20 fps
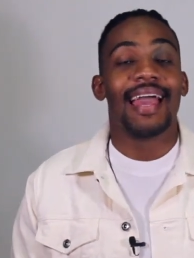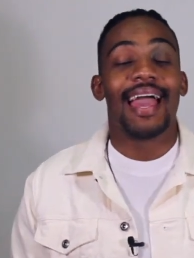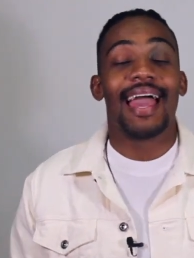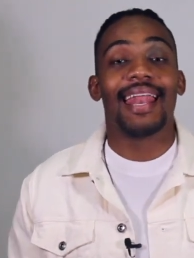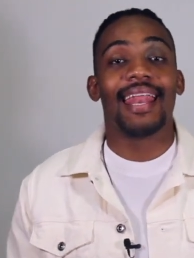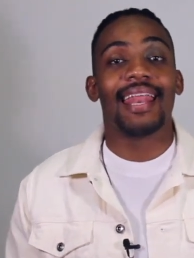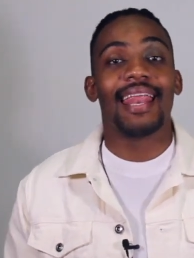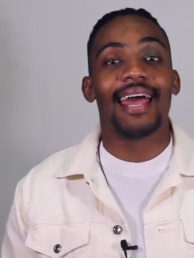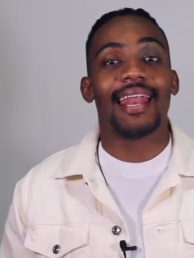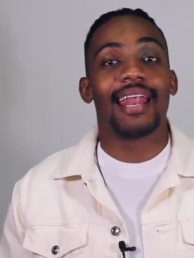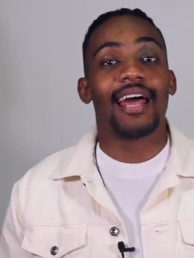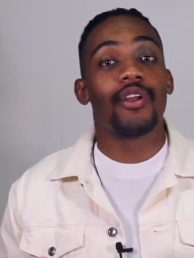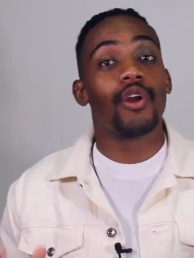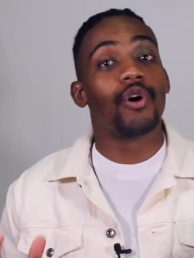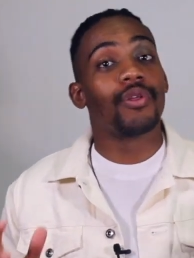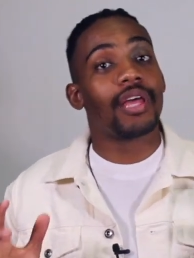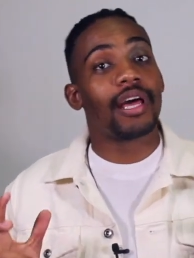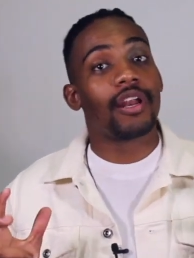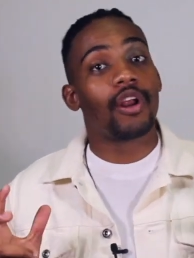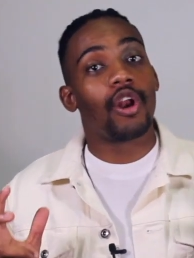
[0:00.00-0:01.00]
And I
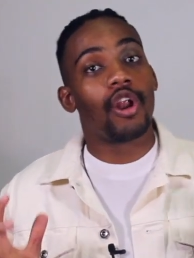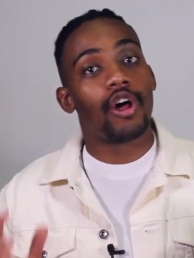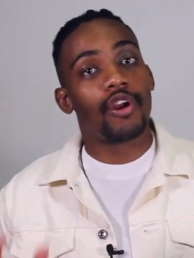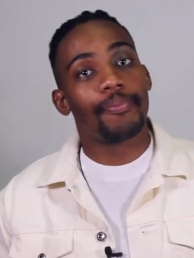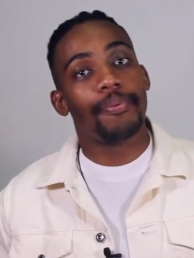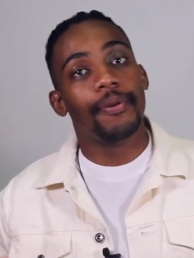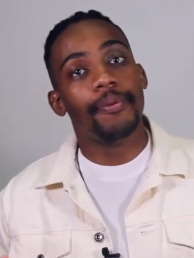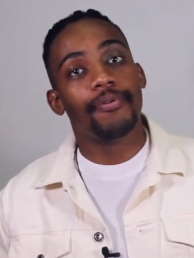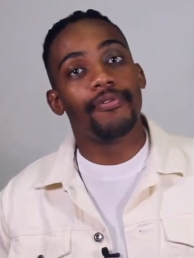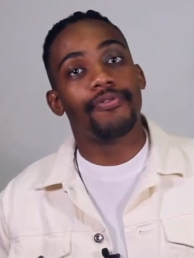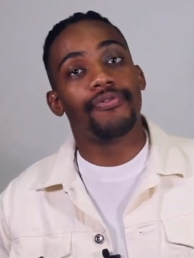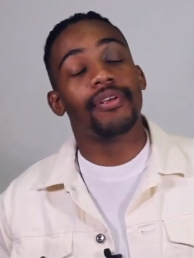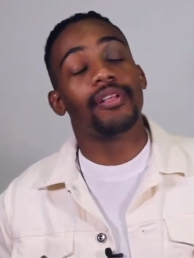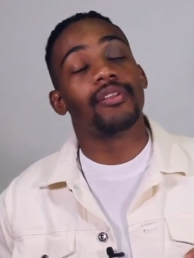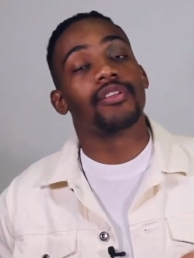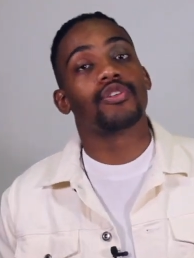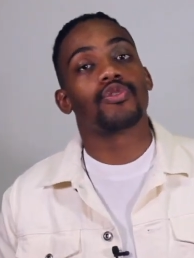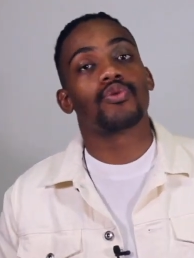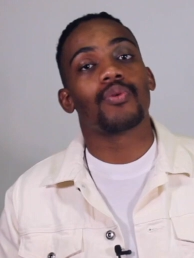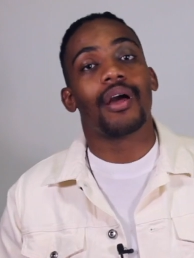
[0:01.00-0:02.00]
know that a lot of people
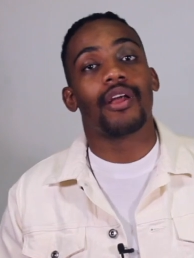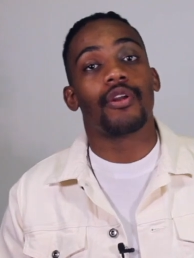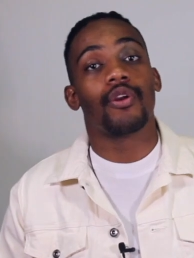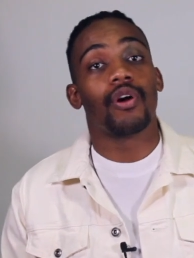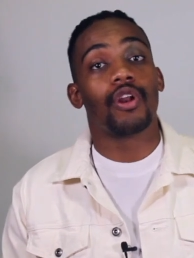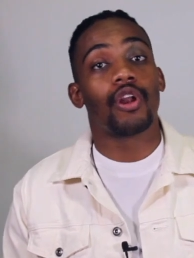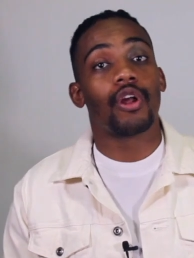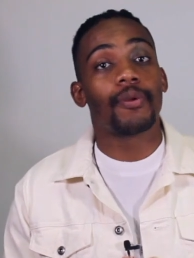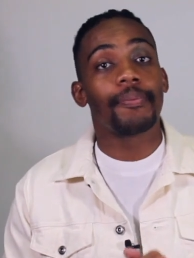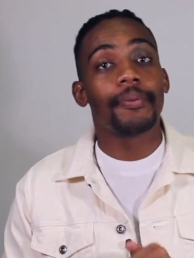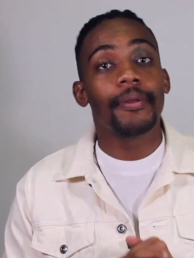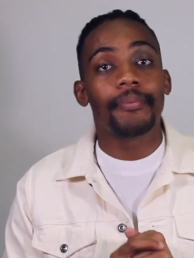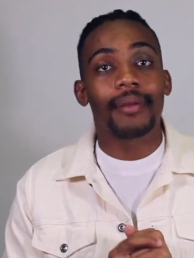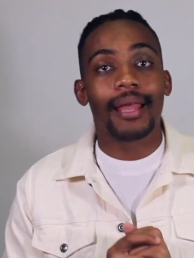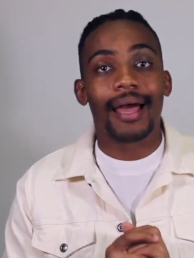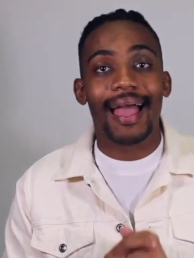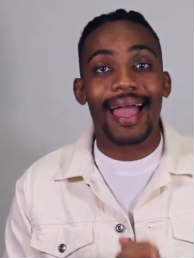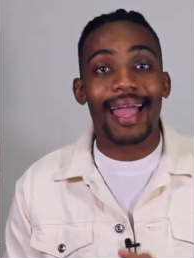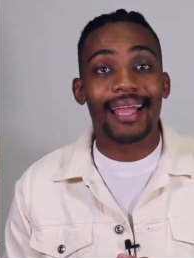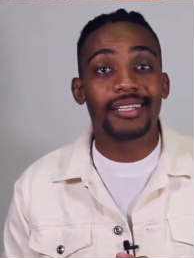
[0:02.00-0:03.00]
feel this way. I know a lot of people
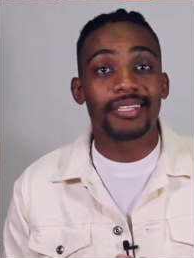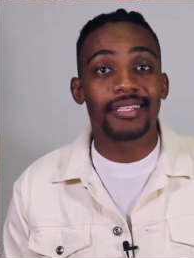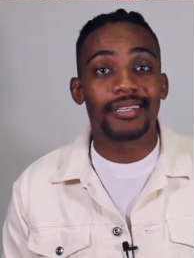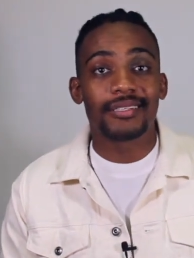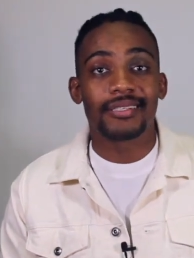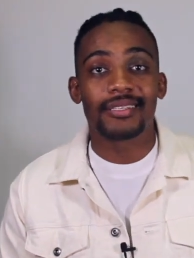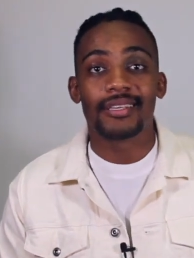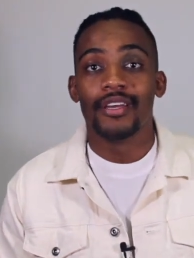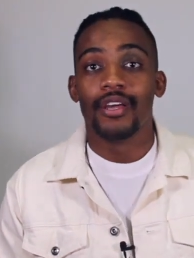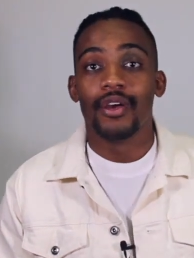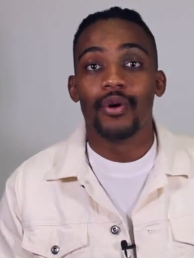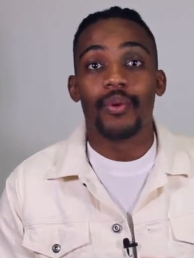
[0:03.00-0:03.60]
are anxious.